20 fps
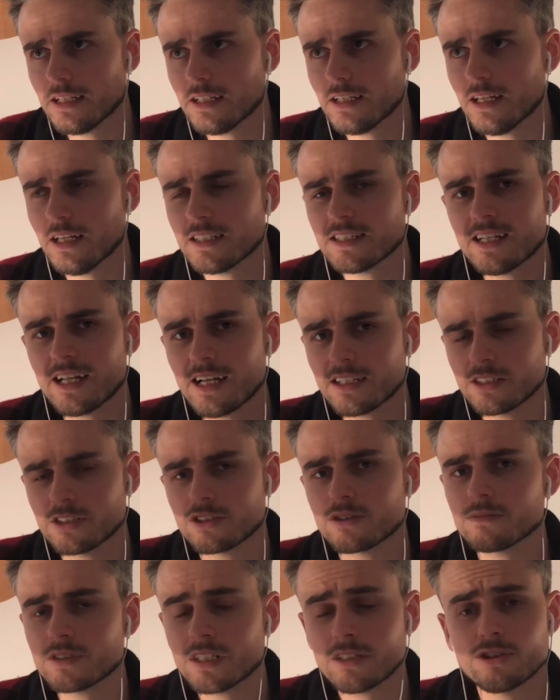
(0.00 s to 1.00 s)
As an actor,
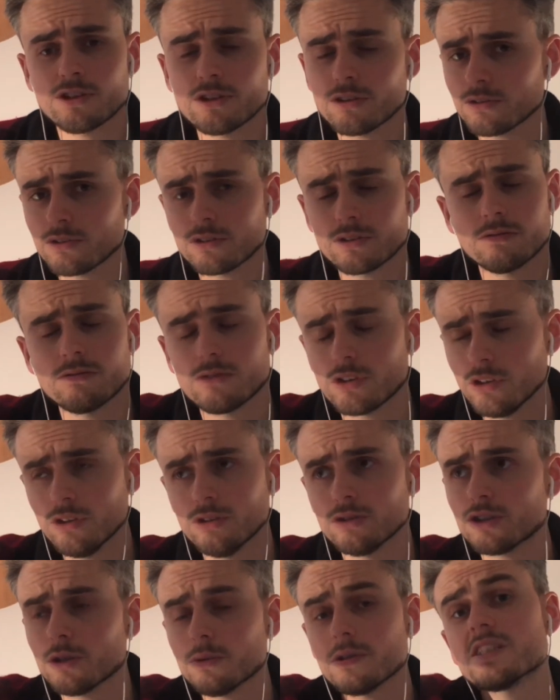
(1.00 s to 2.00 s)
sometimes you'll
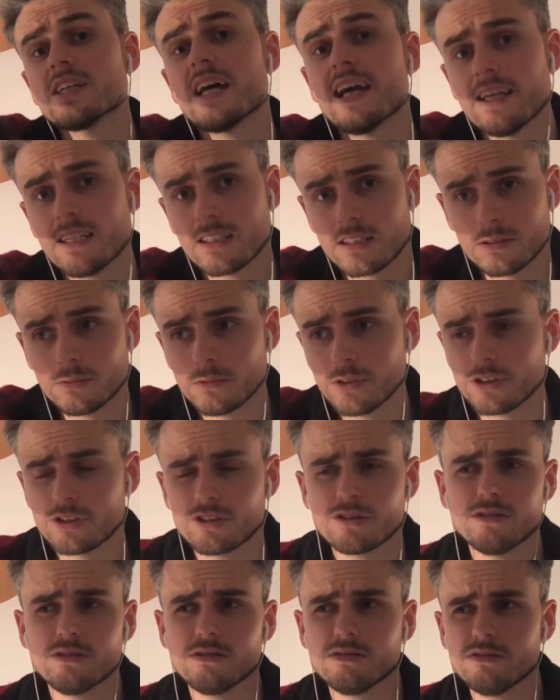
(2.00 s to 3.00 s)
do a take
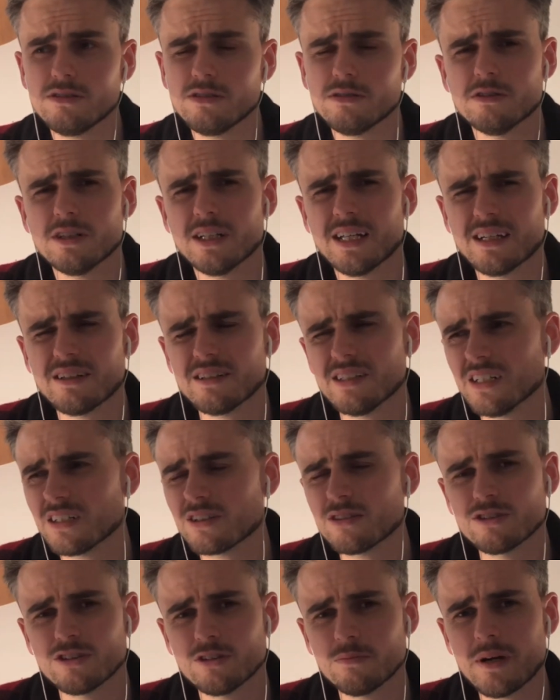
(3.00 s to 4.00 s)
which you're like, I
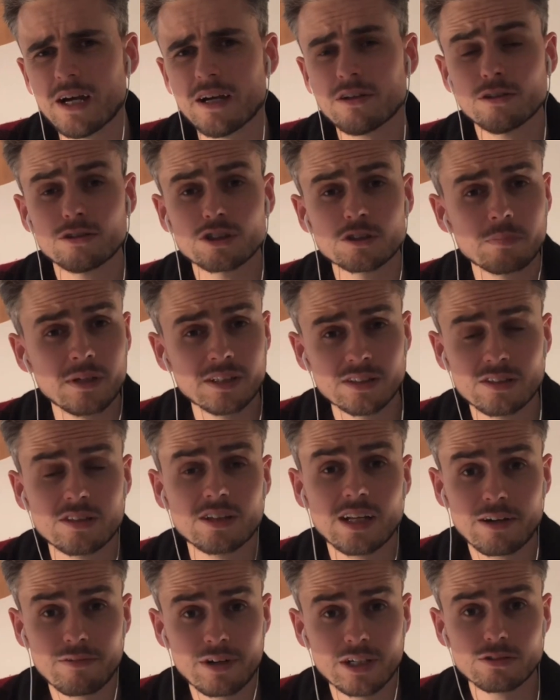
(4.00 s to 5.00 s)
could do better, and you'll speak to the
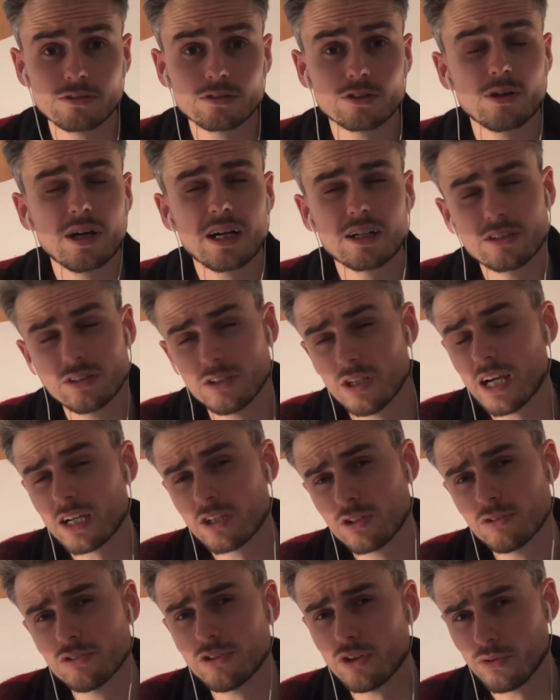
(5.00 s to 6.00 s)
director and go, I
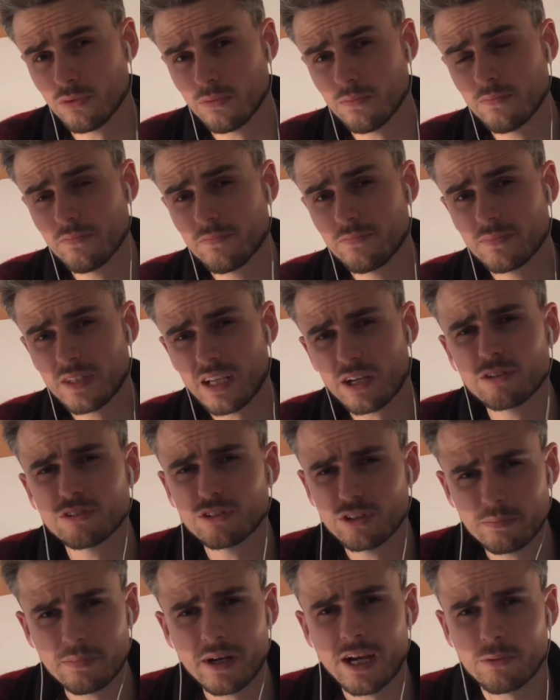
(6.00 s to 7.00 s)
could do
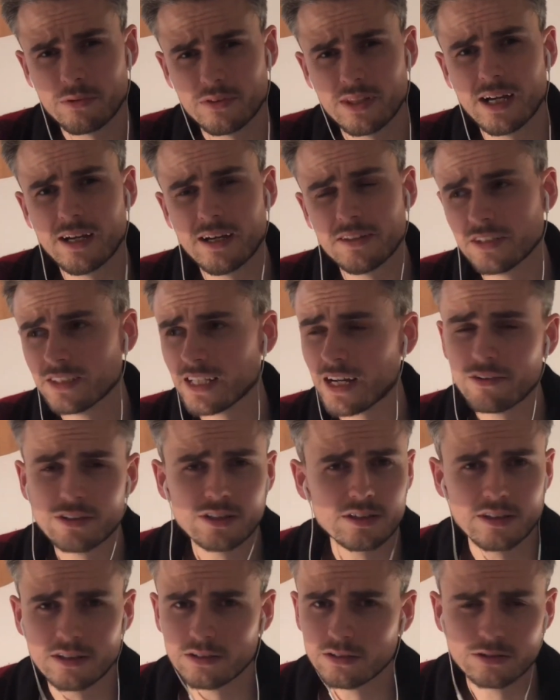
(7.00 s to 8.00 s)
better with that, and the
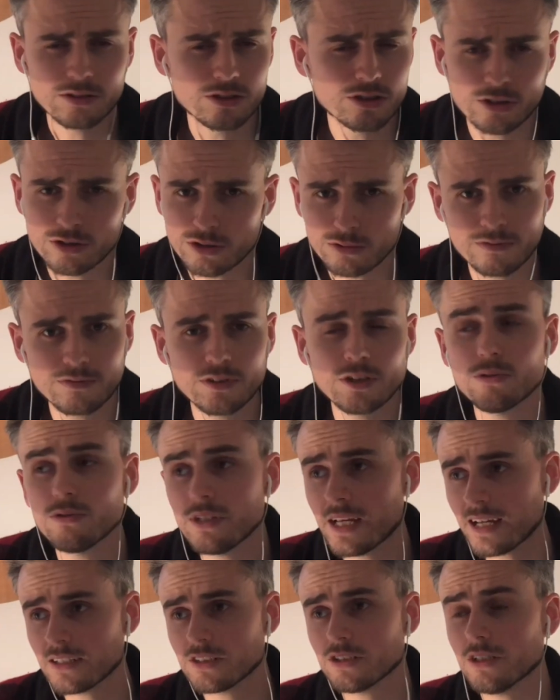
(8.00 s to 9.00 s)
director then will discuss with you,
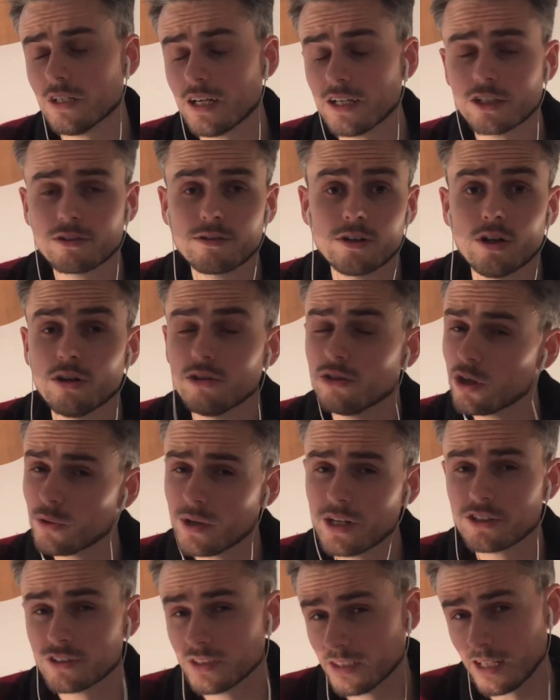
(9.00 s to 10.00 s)
yes, I agree, or no,
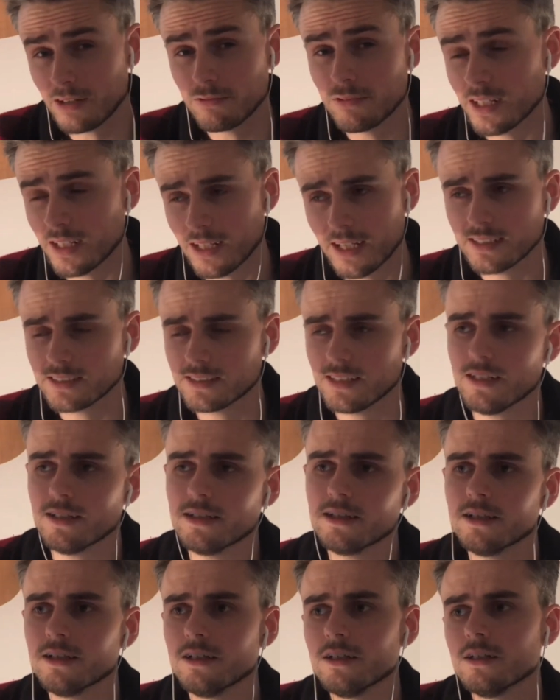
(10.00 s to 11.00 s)
actually I really liked
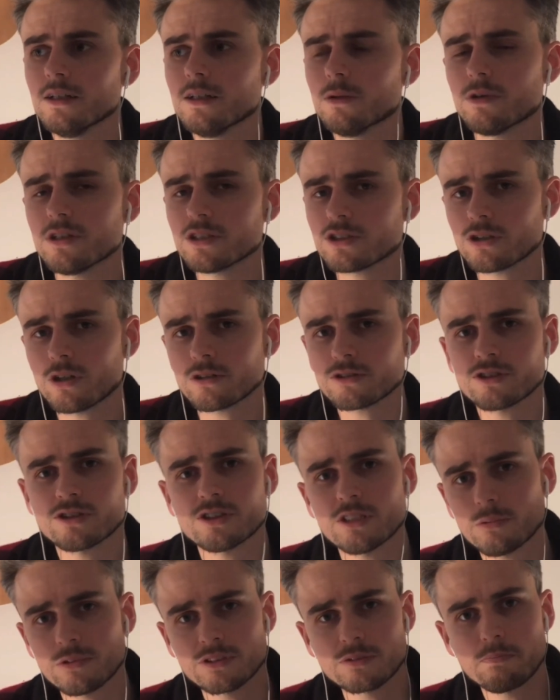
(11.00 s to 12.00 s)
it. Whereas
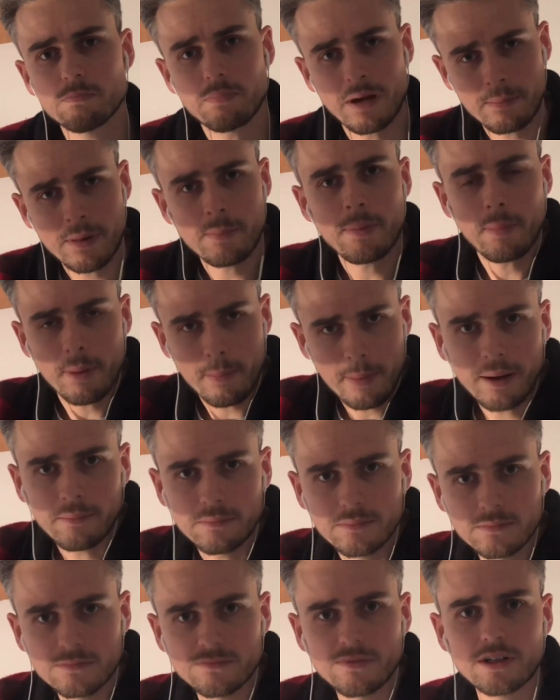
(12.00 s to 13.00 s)
Doctors, it was bam, bam, bam, bam, bam,
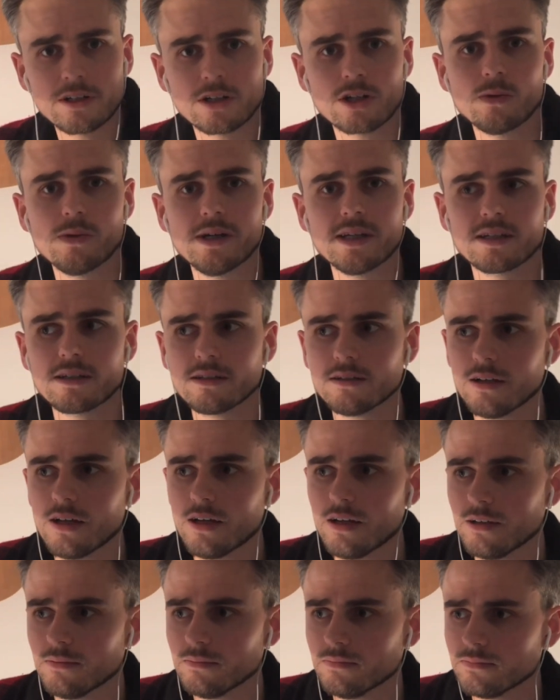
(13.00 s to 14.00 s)
very quick.
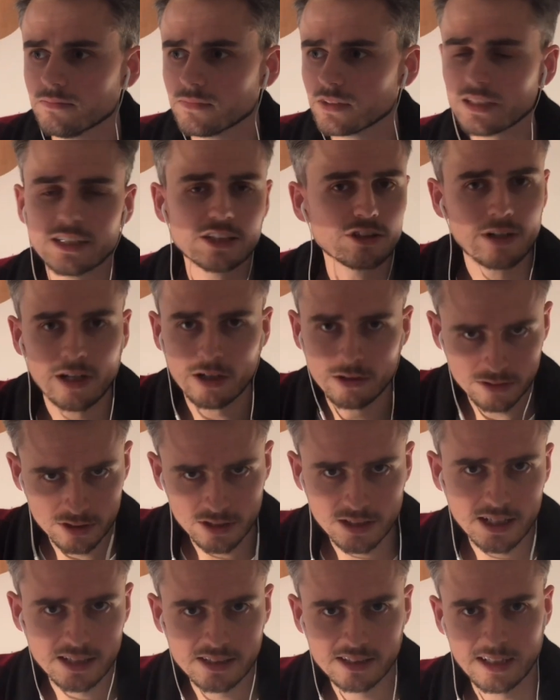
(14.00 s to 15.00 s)
Let's crack on to
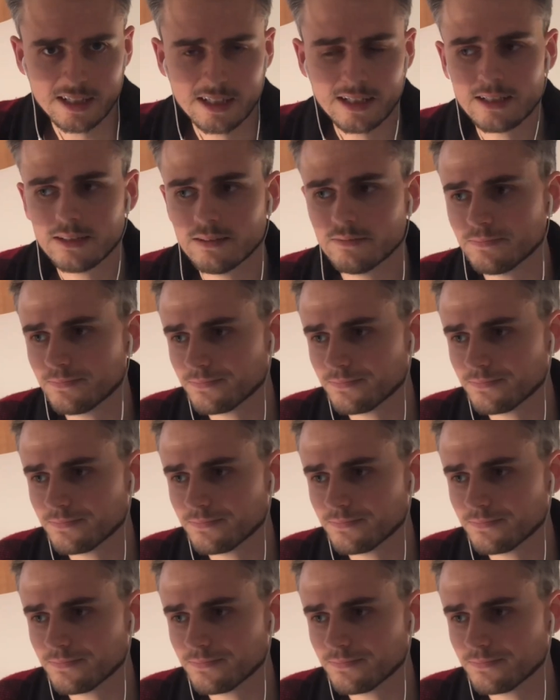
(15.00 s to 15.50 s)
the next scene.